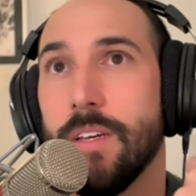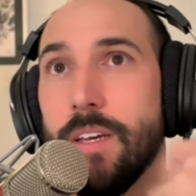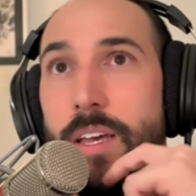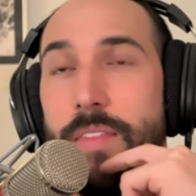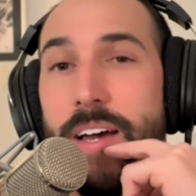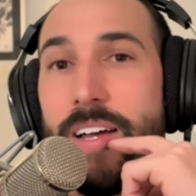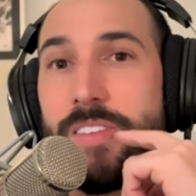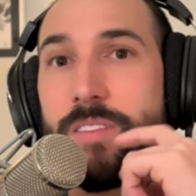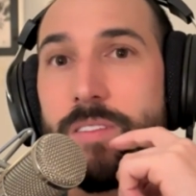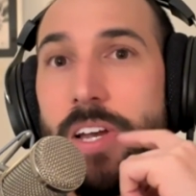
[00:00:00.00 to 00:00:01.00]
and
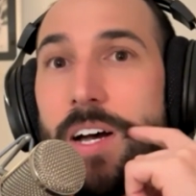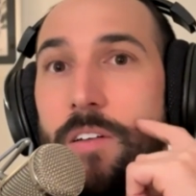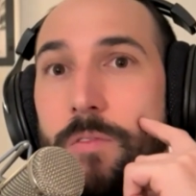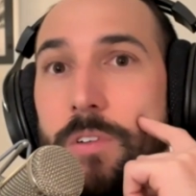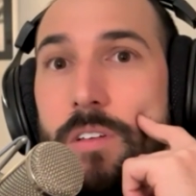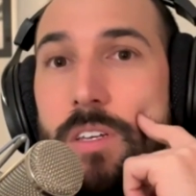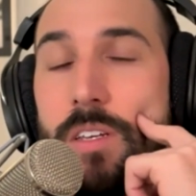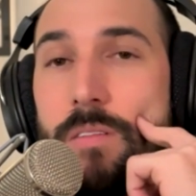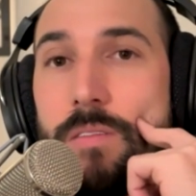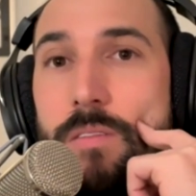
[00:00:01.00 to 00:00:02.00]
that's gotten
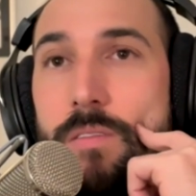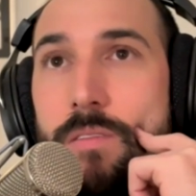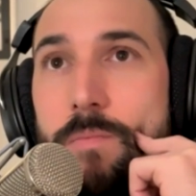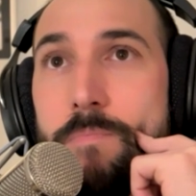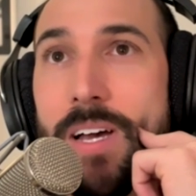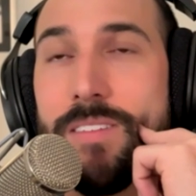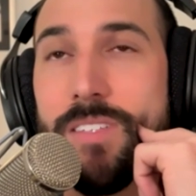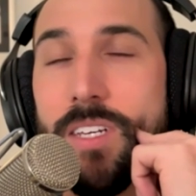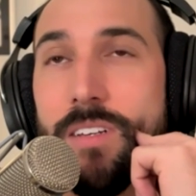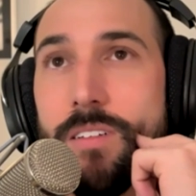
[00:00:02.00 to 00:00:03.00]
really
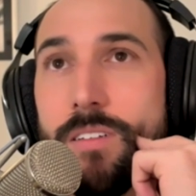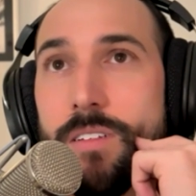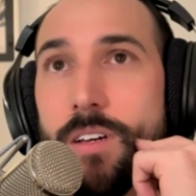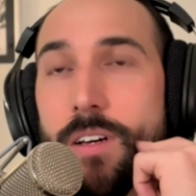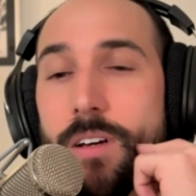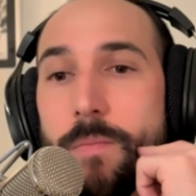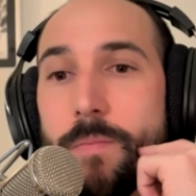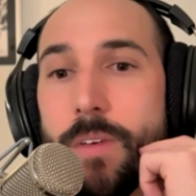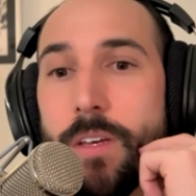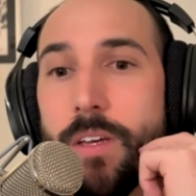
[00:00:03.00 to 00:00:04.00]
messy um
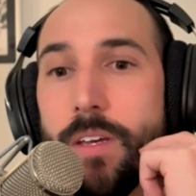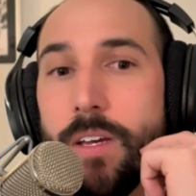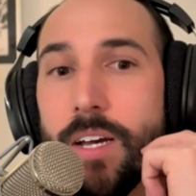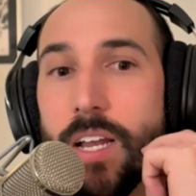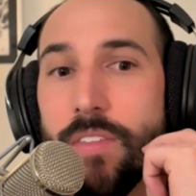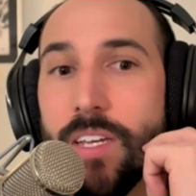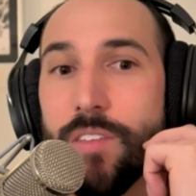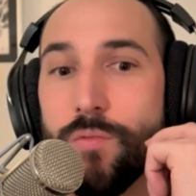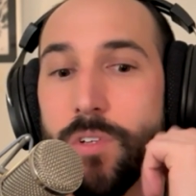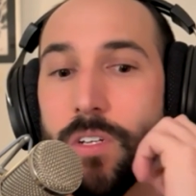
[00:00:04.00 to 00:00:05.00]
and i think
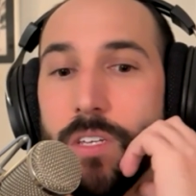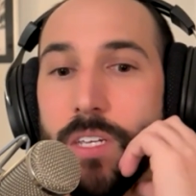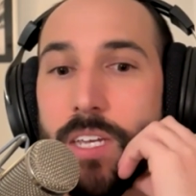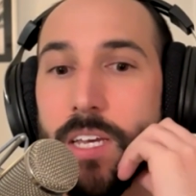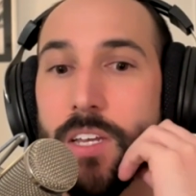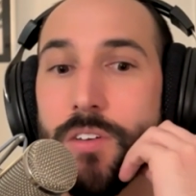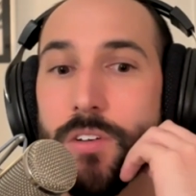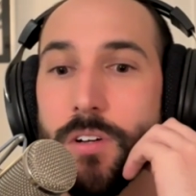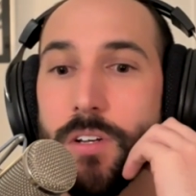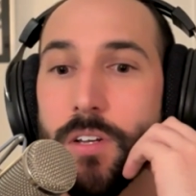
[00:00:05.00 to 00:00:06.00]
it's really
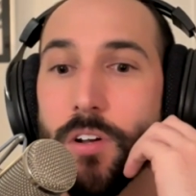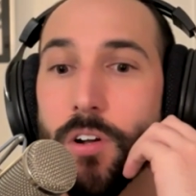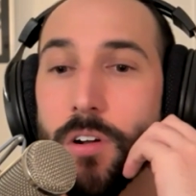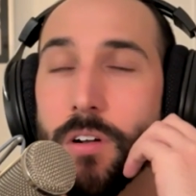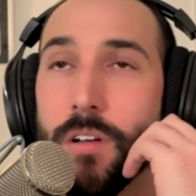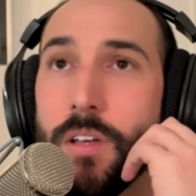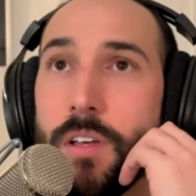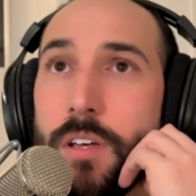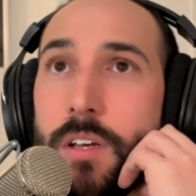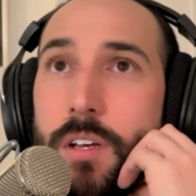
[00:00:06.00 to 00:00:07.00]
hindered and hurt
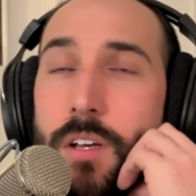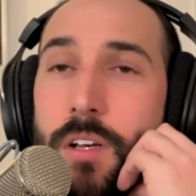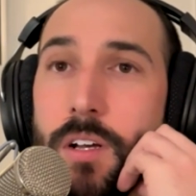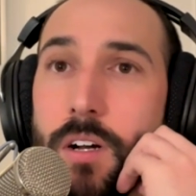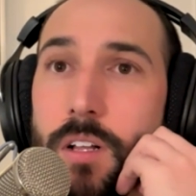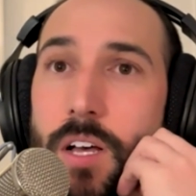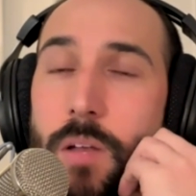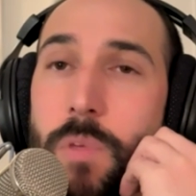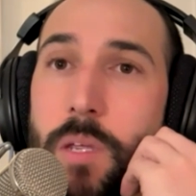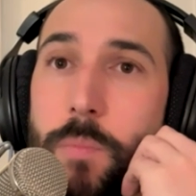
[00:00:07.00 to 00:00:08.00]
a lot
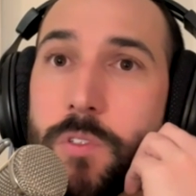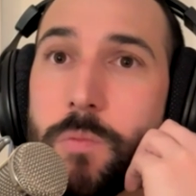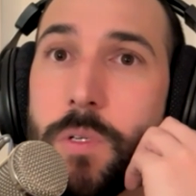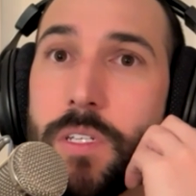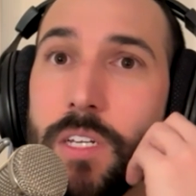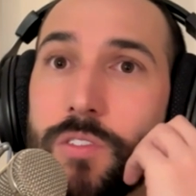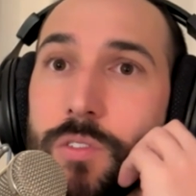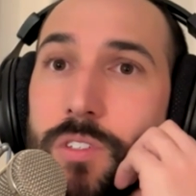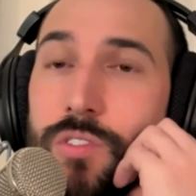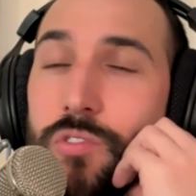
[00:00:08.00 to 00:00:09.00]
of people's potential
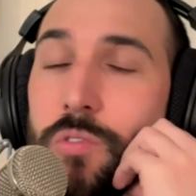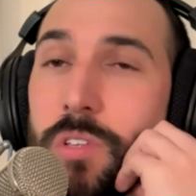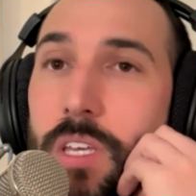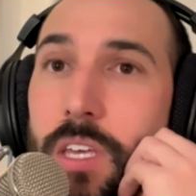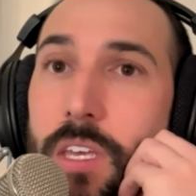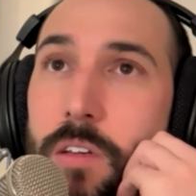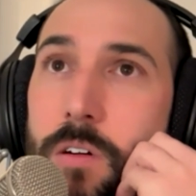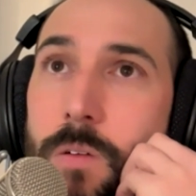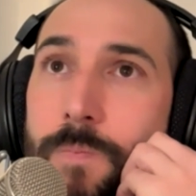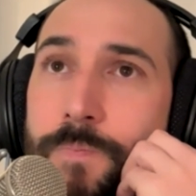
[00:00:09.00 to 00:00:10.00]
to truly
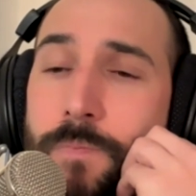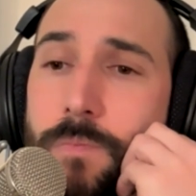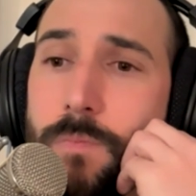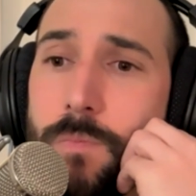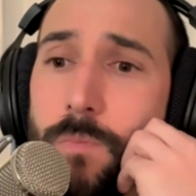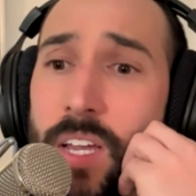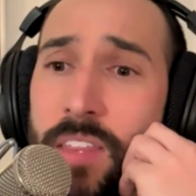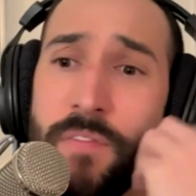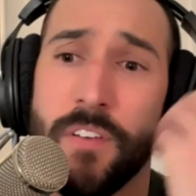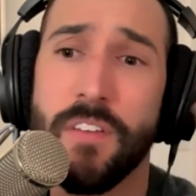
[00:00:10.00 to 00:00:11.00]
heal and
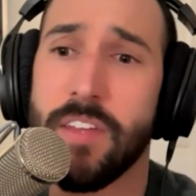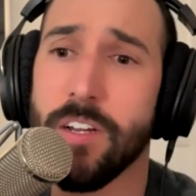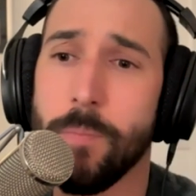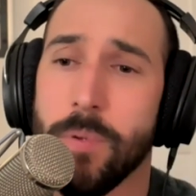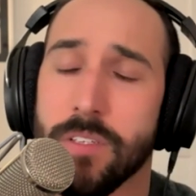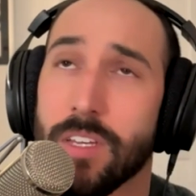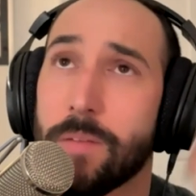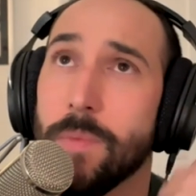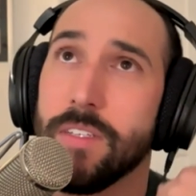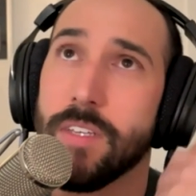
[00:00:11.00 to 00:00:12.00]
then for therapists
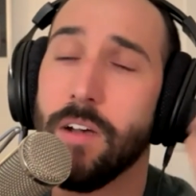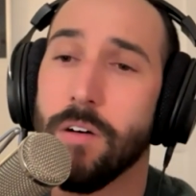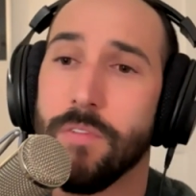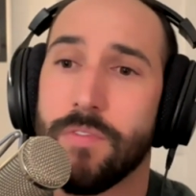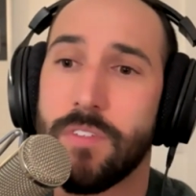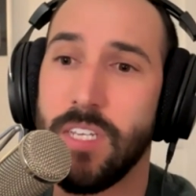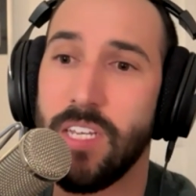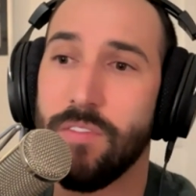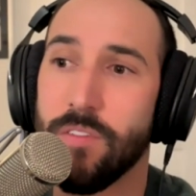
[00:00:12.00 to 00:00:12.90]
like myself to even